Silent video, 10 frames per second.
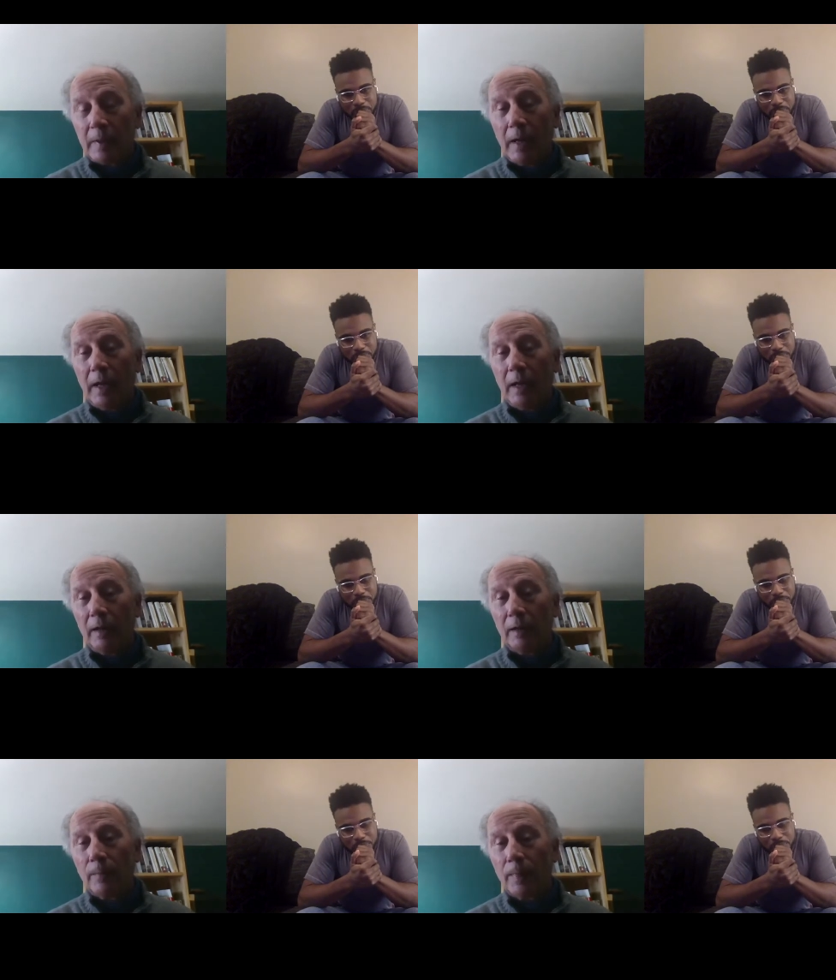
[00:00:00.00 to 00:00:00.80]

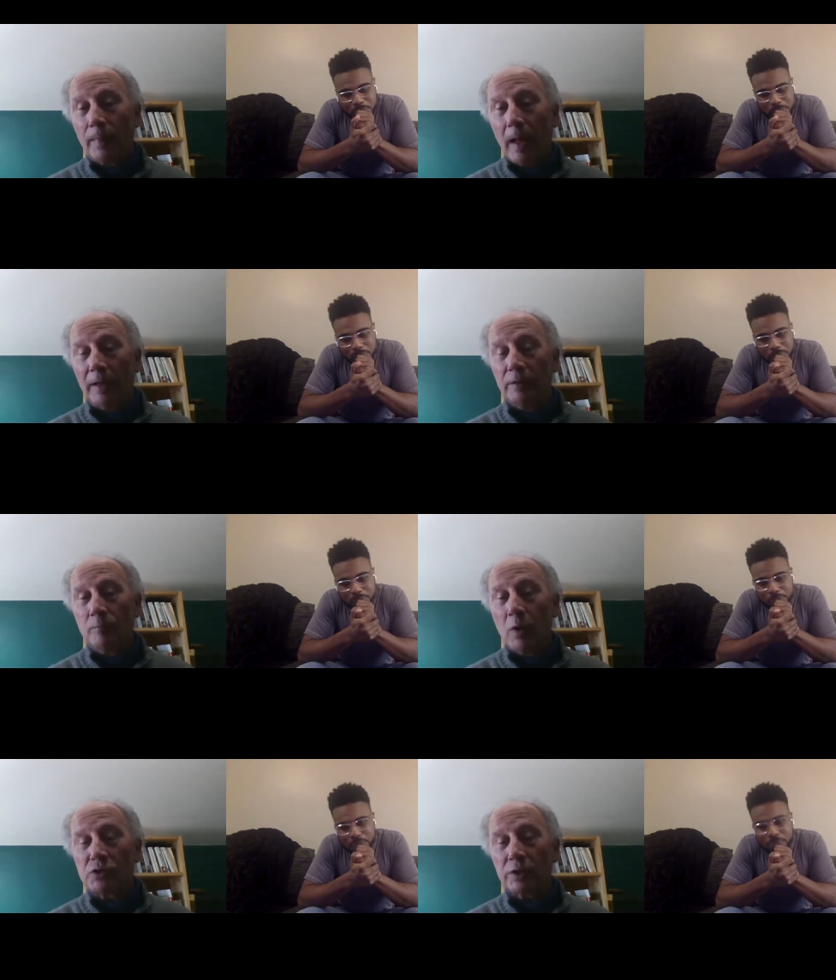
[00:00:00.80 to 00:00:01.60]
Speaker 1: Uh, I
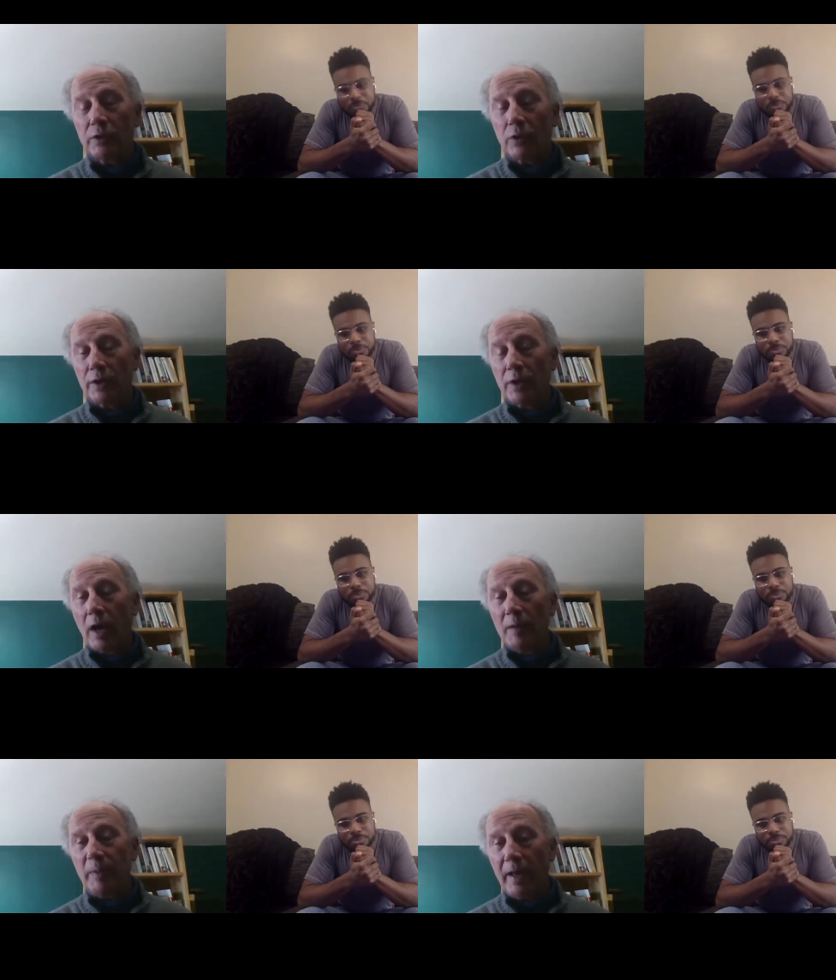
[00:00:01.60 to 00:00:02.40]
mostly on an
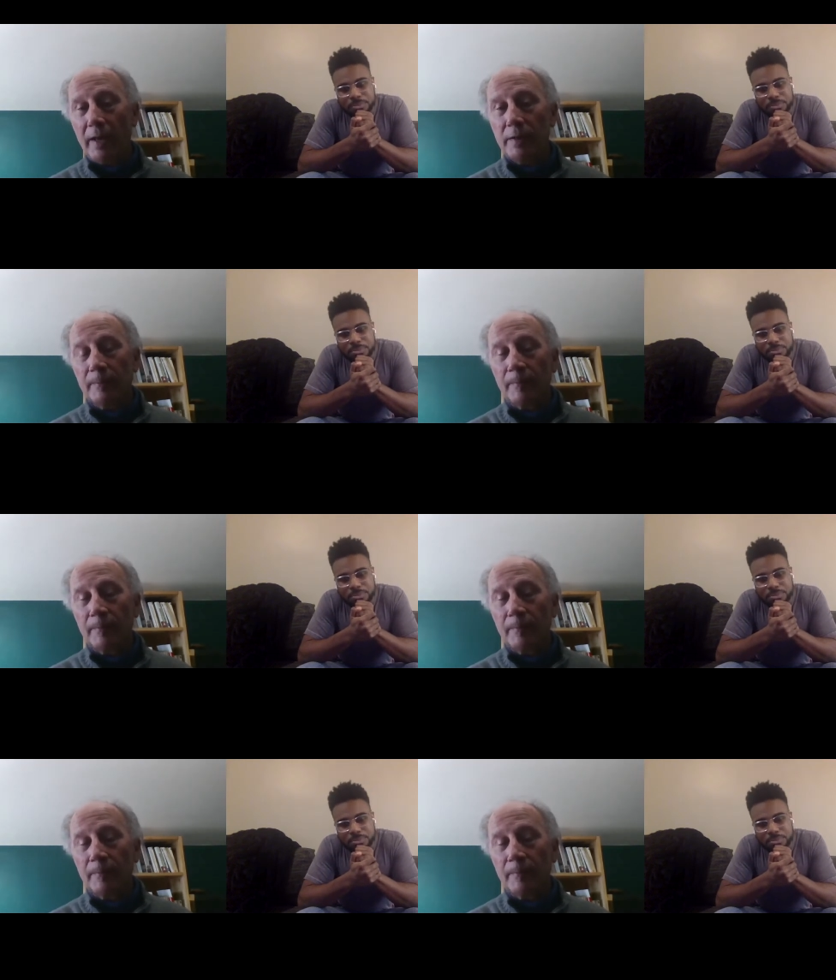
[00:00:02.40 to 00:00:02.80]
iPad,